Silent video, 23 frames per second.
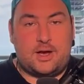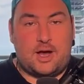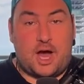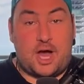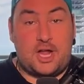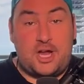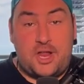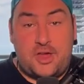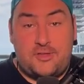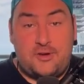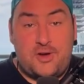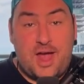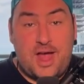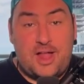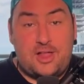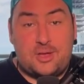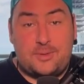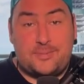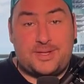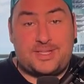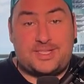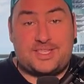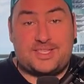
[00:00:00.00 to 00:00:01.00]
Another
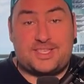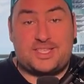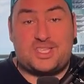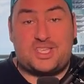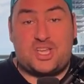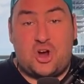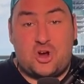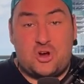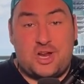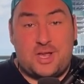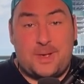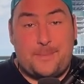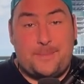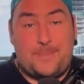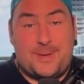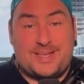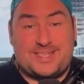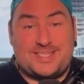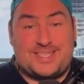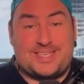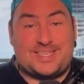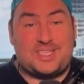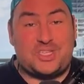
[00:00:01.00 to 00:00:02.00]
element to starting
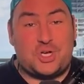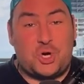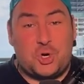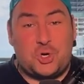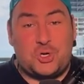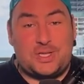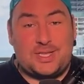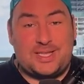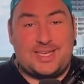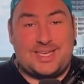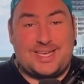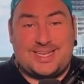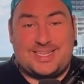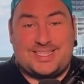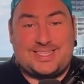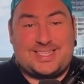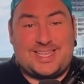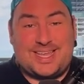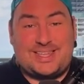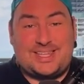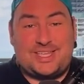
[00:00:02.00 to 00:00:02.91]
business early is that